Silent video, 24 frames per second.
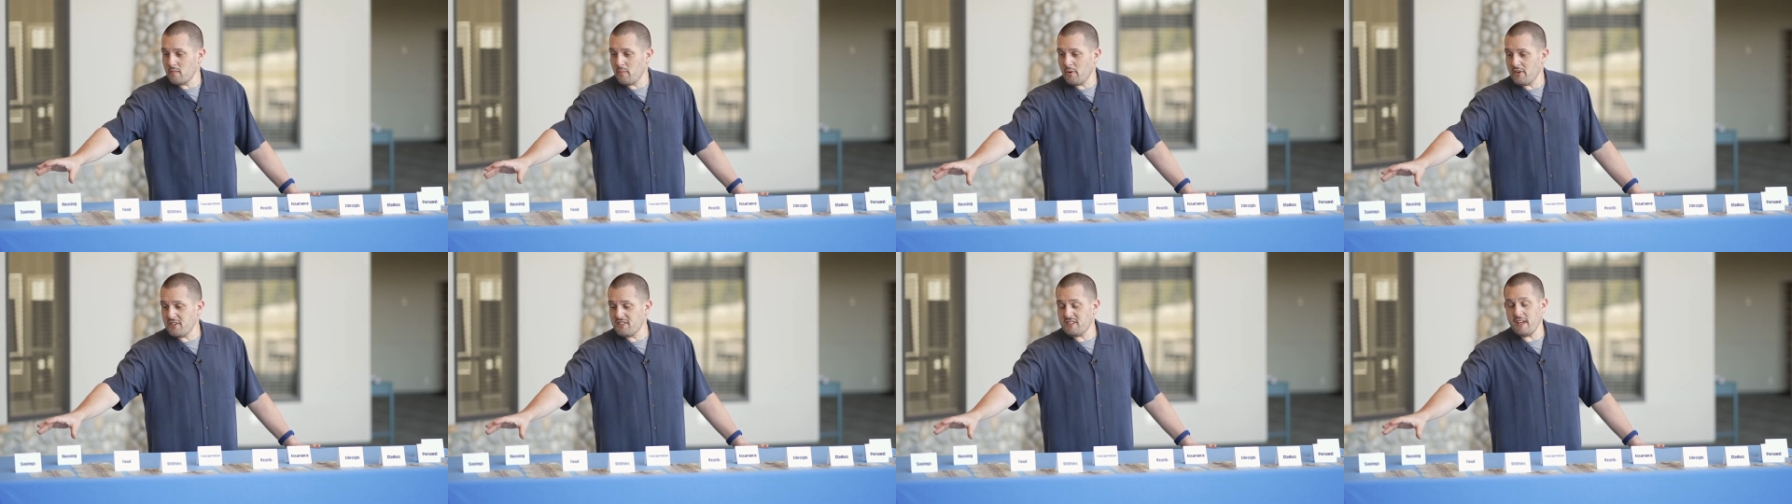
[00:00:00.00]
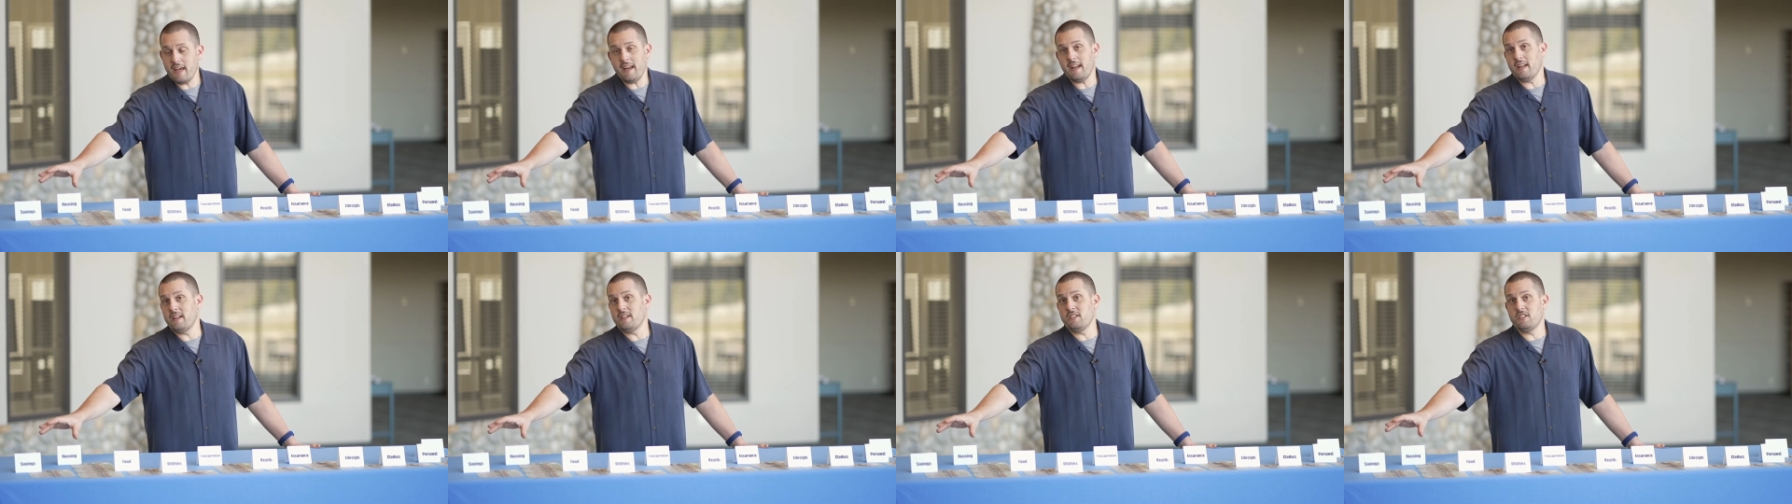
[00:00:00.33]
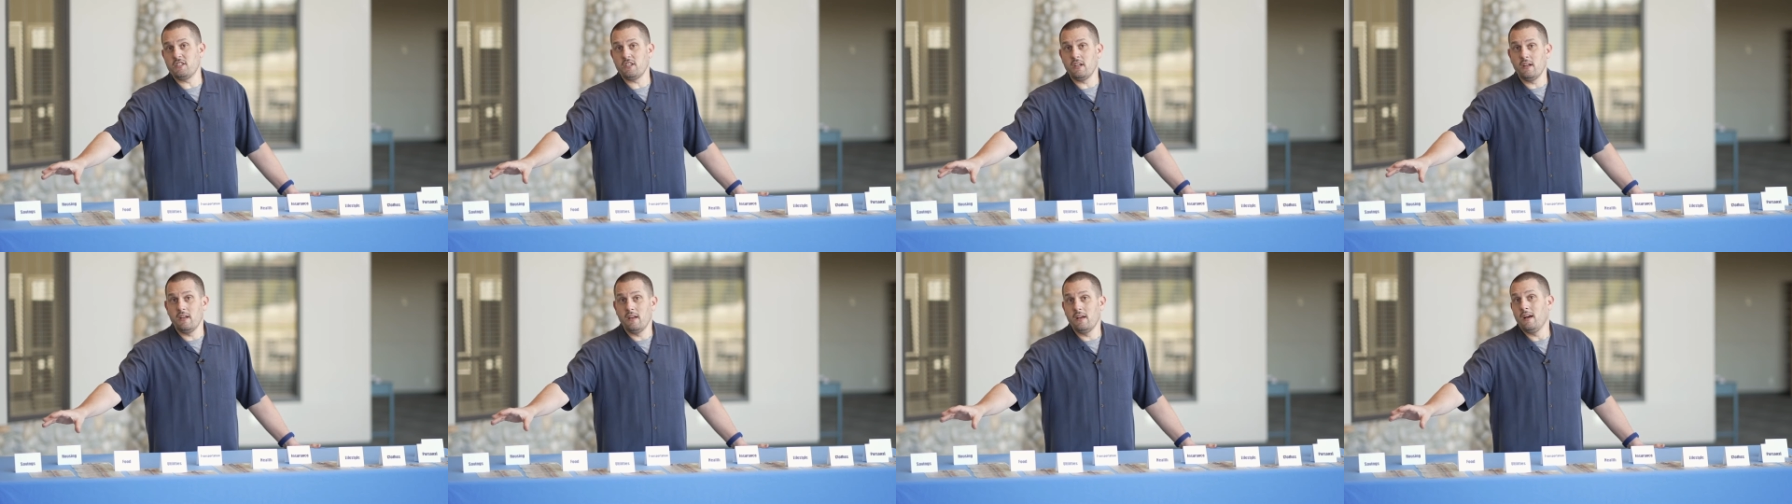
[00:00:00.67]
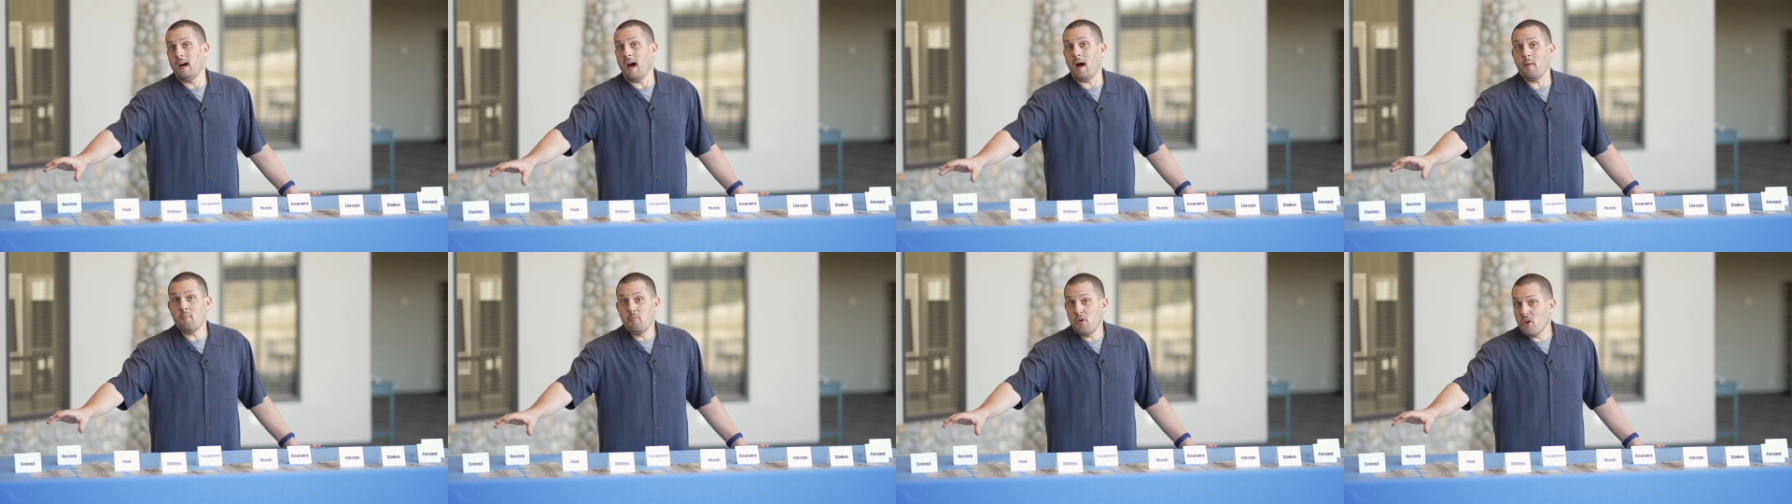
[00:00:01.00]
percentage
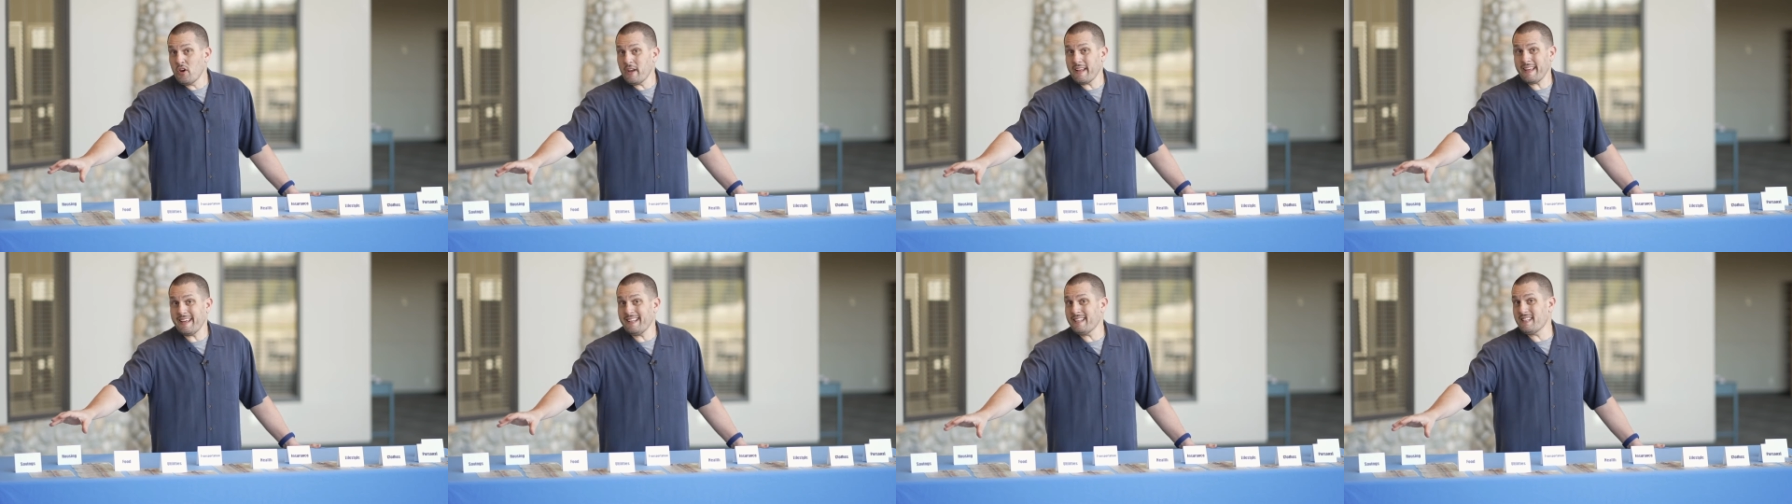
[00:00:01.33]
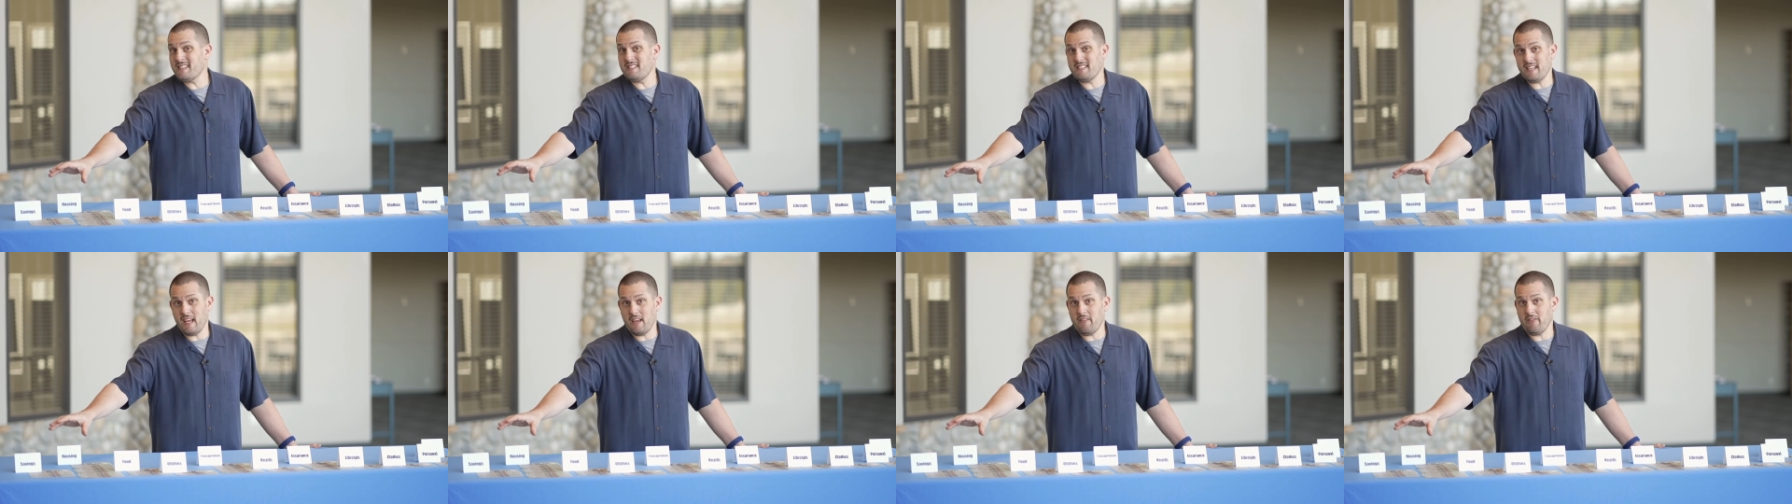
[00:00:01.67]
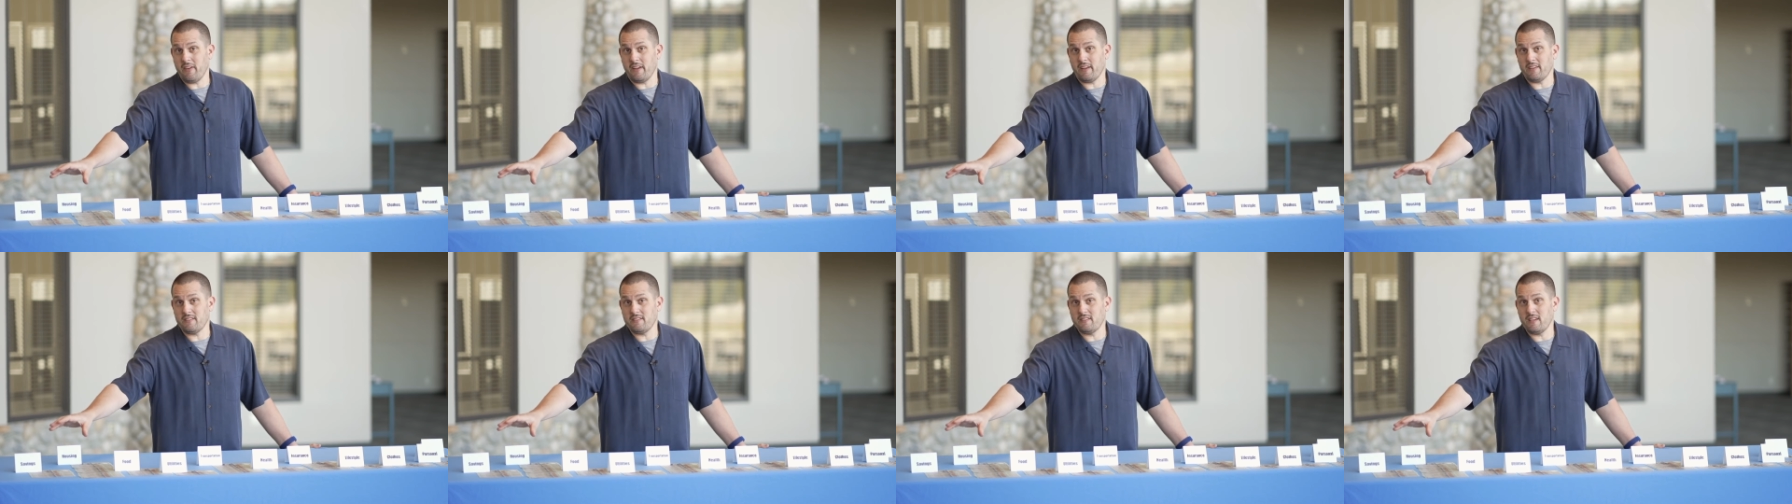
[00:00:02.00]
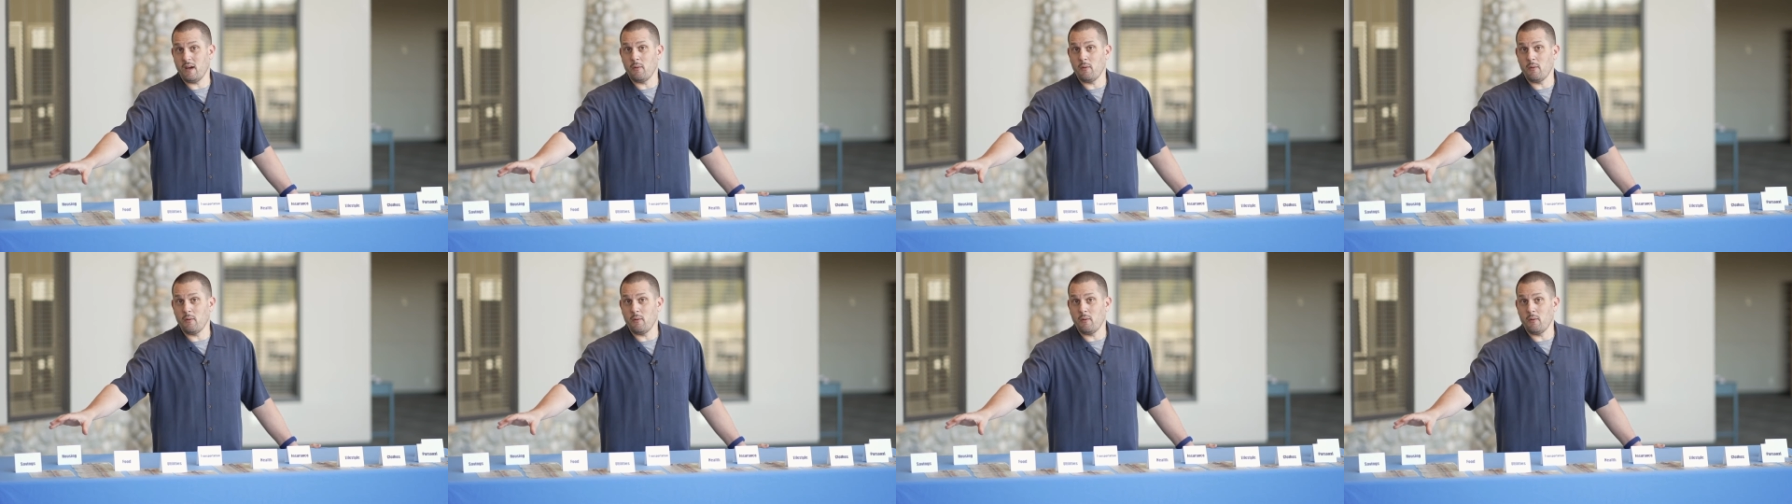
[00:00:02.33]
I'm putting into savings.